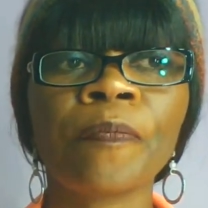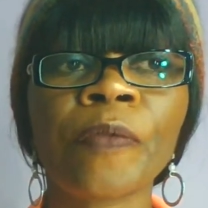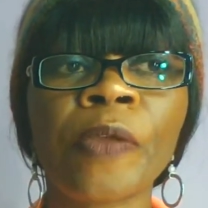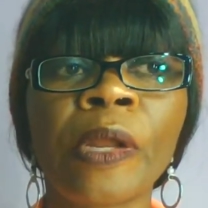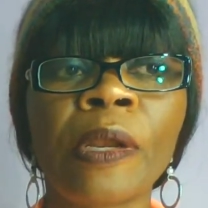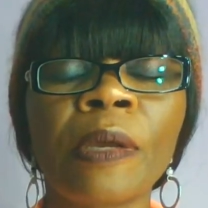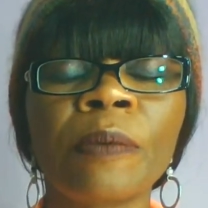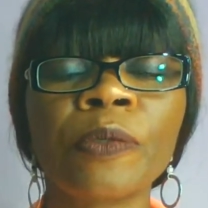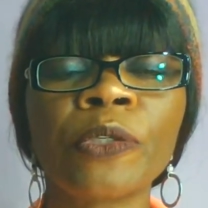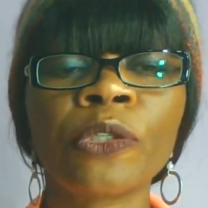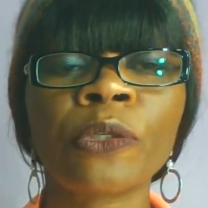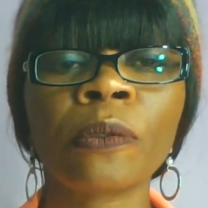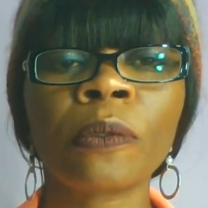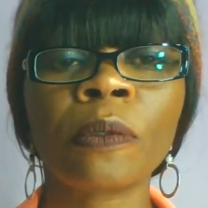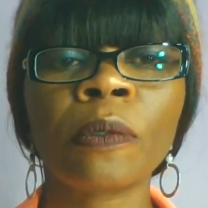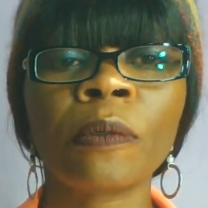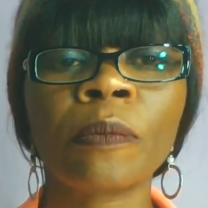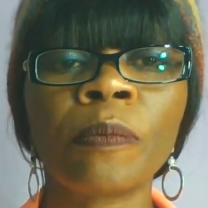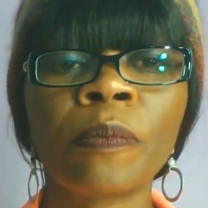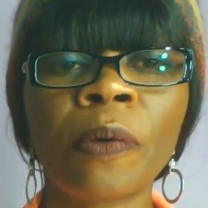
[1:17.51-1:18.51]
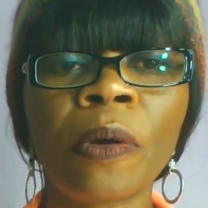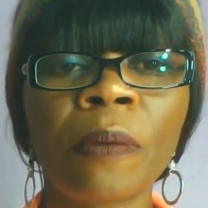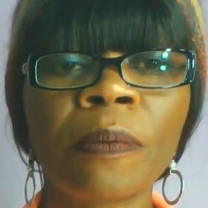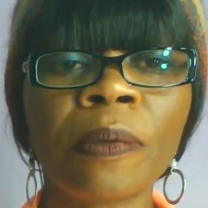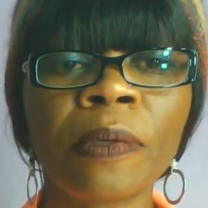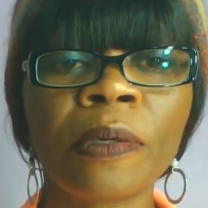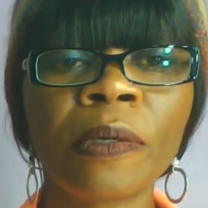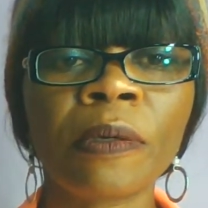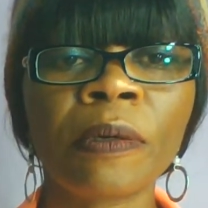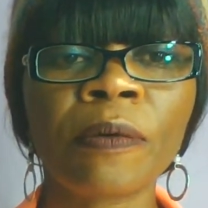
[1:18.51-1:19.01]
And I'm sure
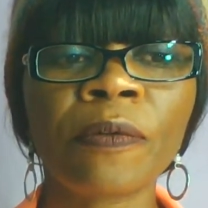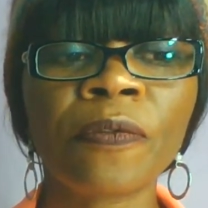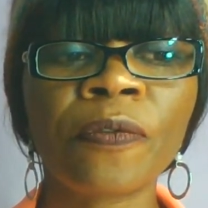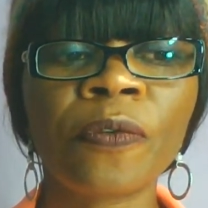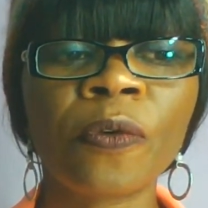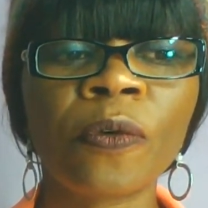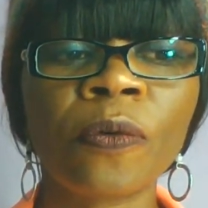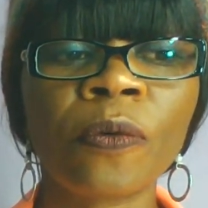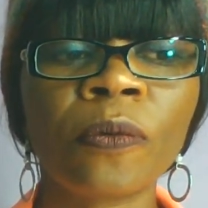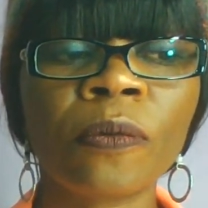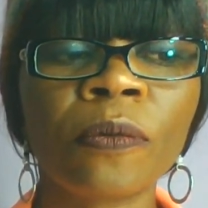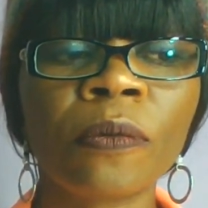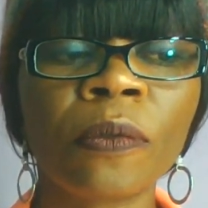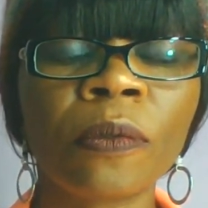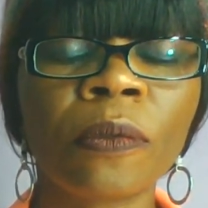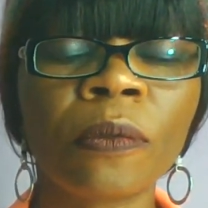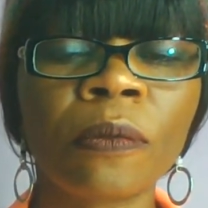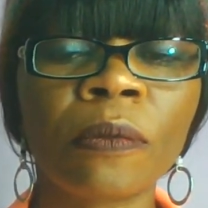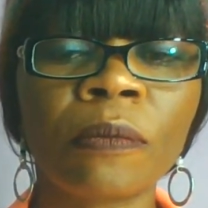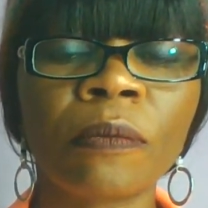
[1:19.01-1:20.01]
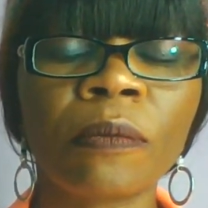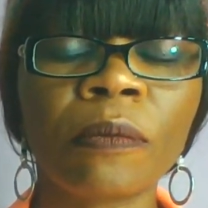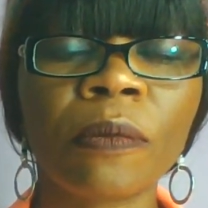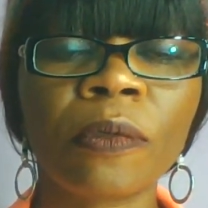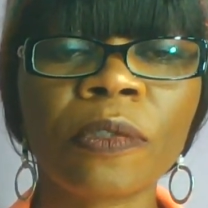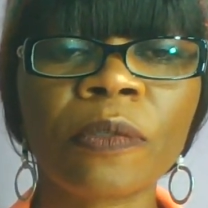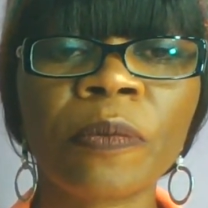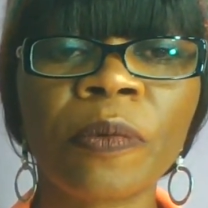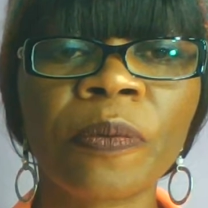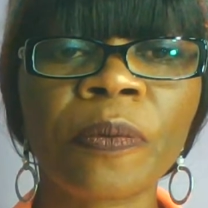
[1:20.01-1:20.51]
probably a few or
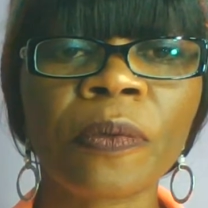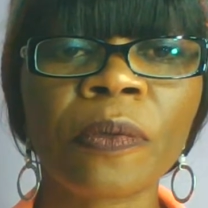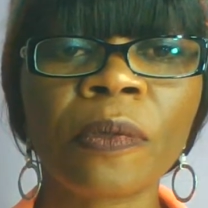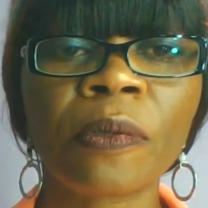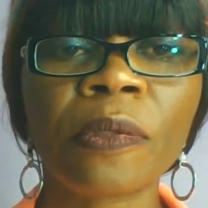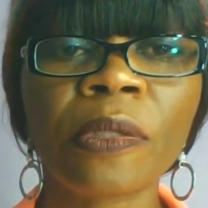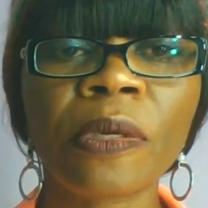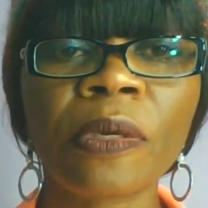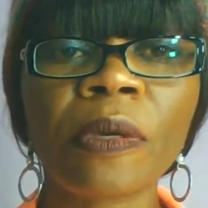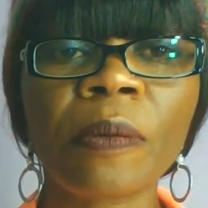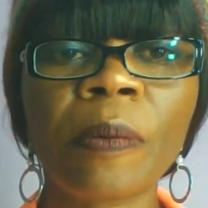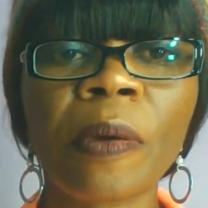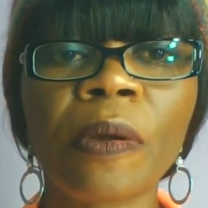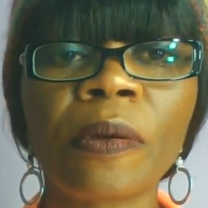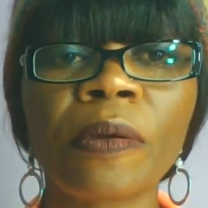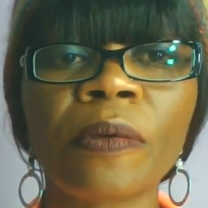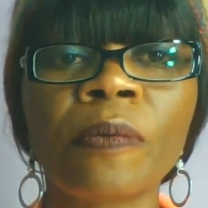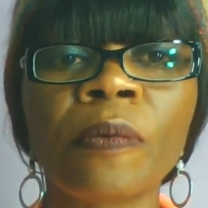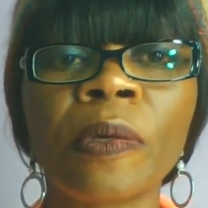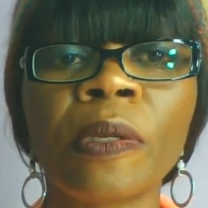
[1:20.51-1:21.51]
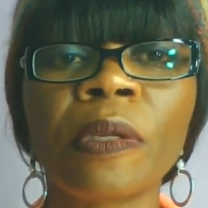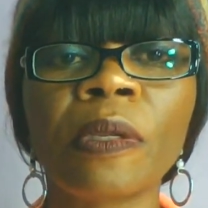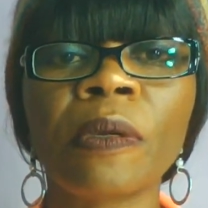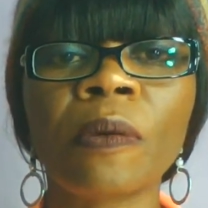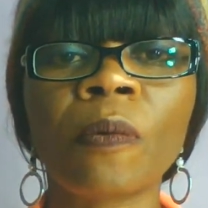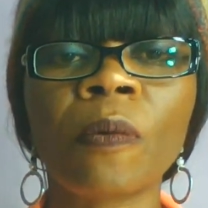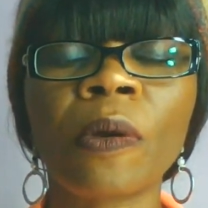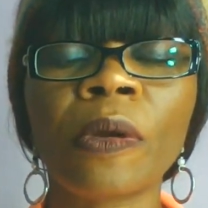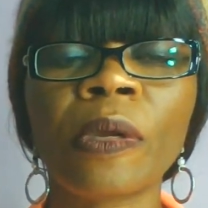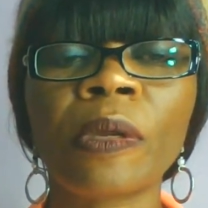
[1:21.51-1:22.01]
most people don't think about it when
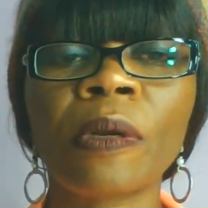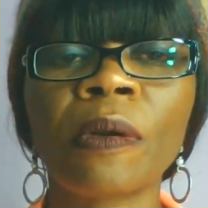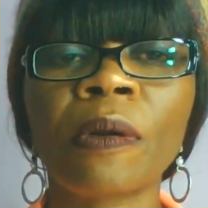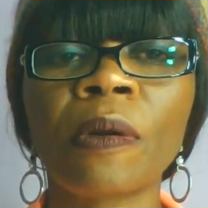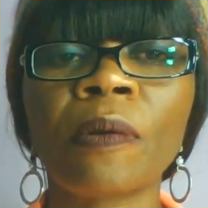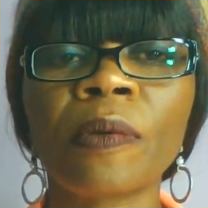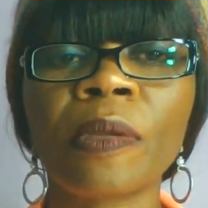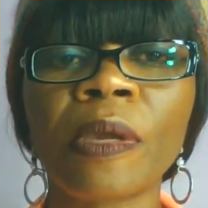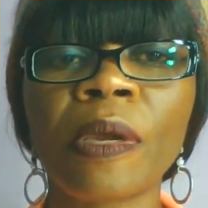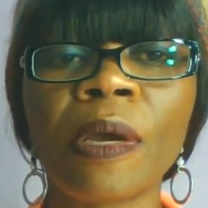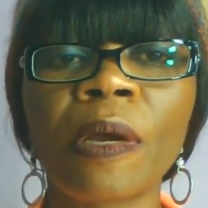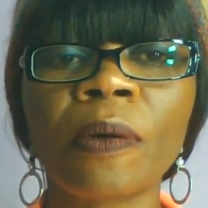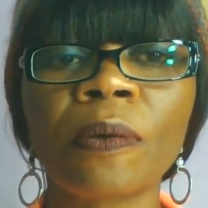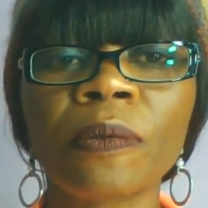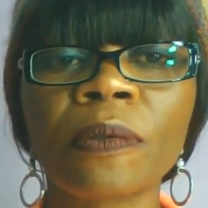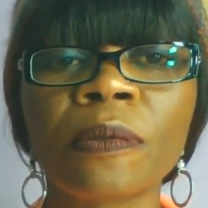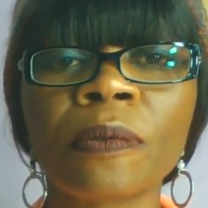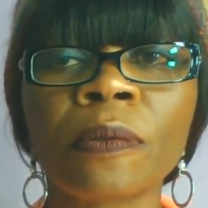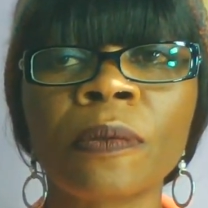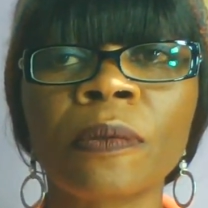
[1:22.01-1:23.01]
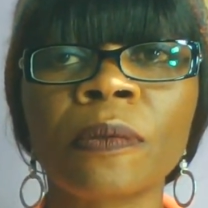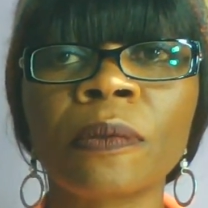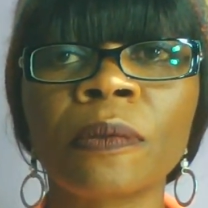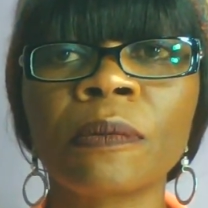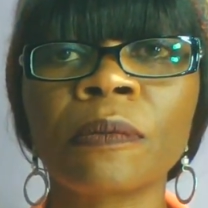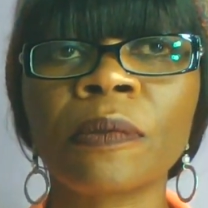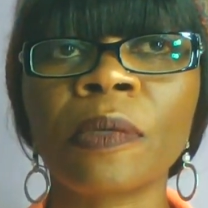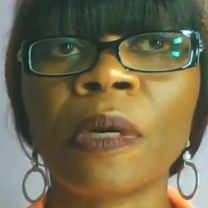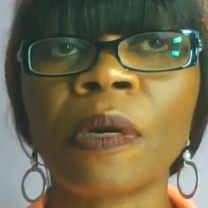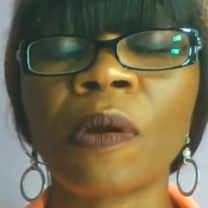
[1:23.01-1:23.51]
they're walking around the house
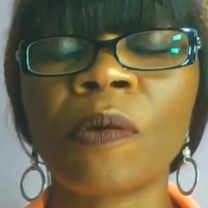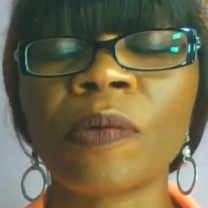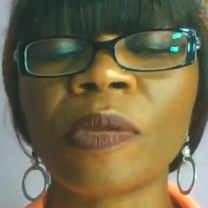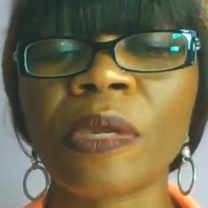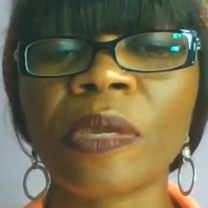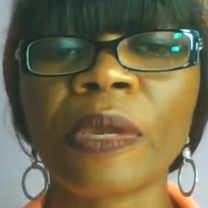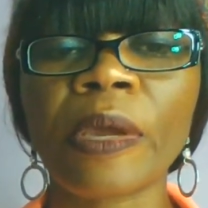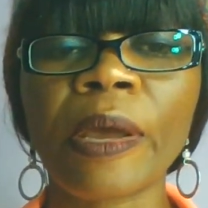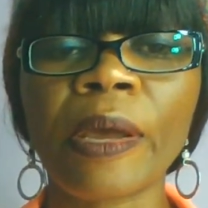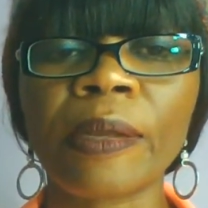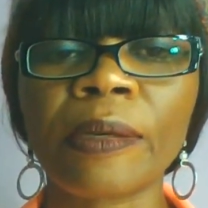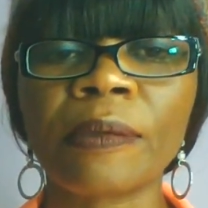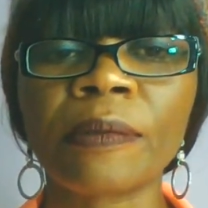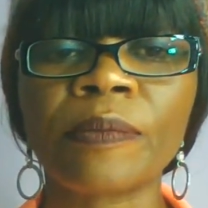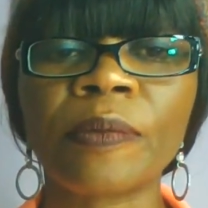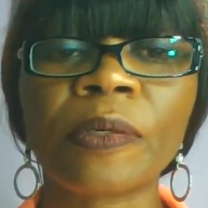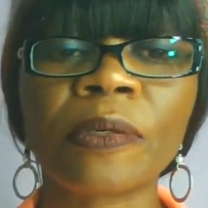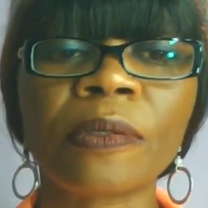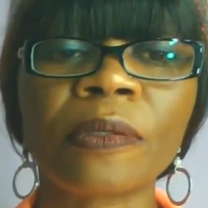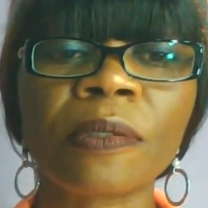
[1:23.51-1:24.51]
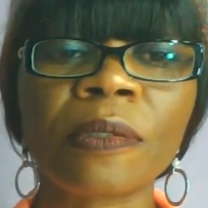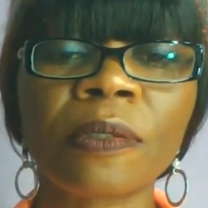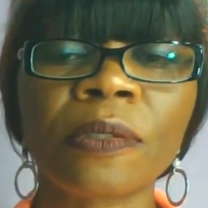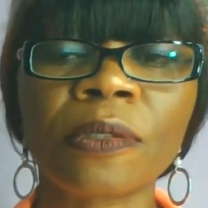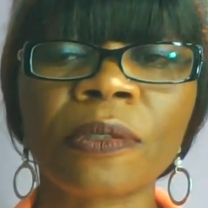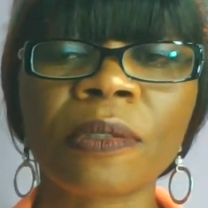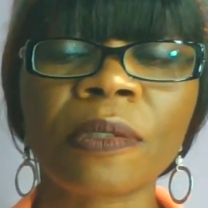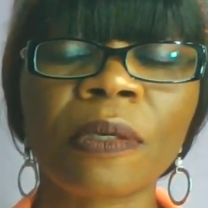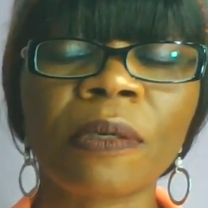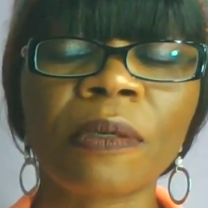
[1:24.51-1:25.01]
or around the yard, because they
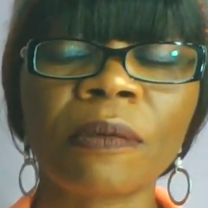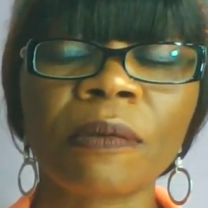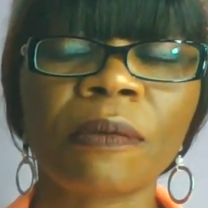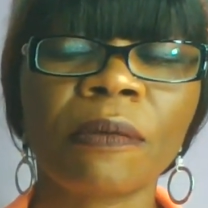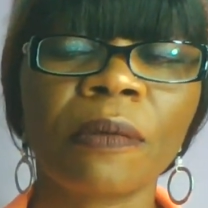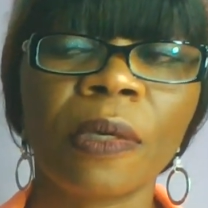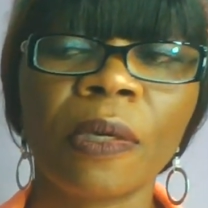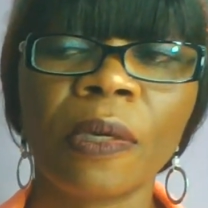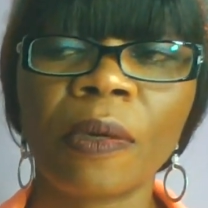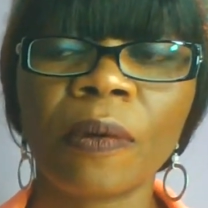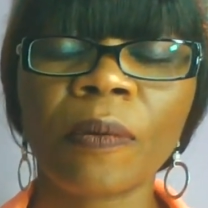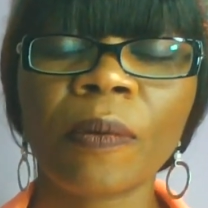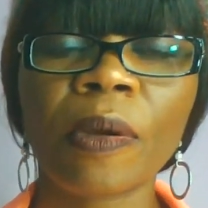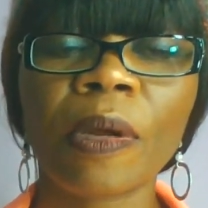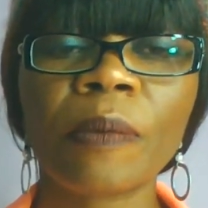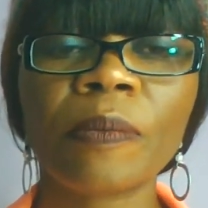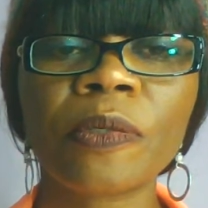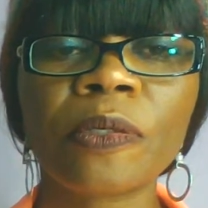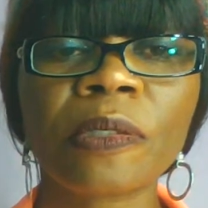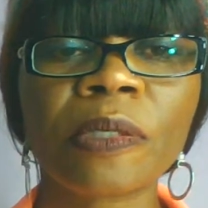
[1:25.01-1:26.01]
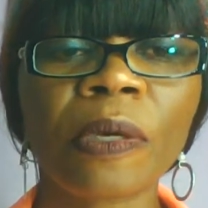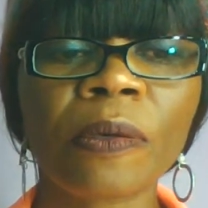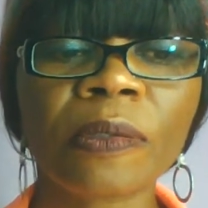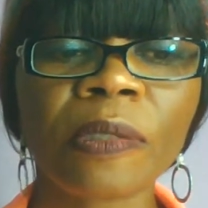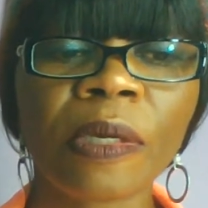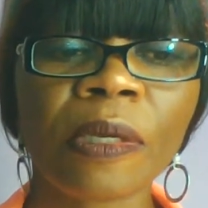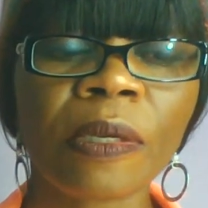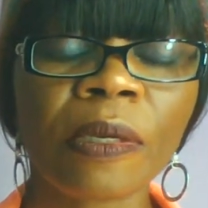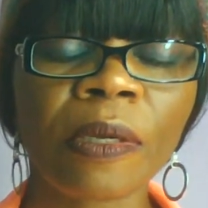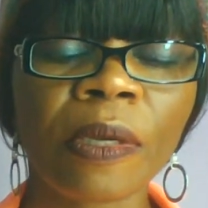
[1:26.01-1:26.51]
just think, well, I'm just
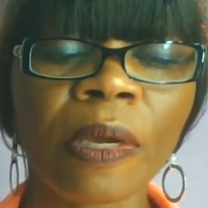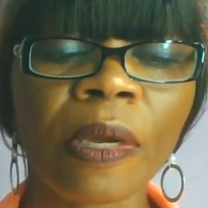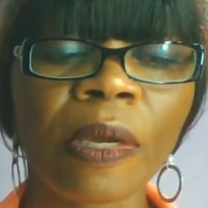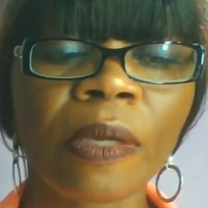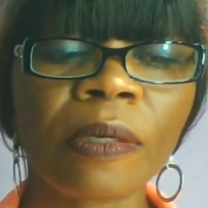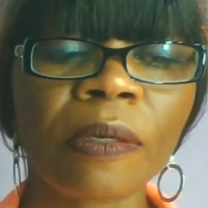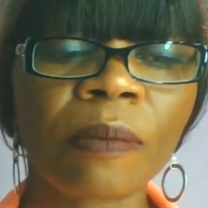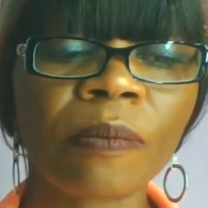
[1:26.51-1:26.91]
outside the yard.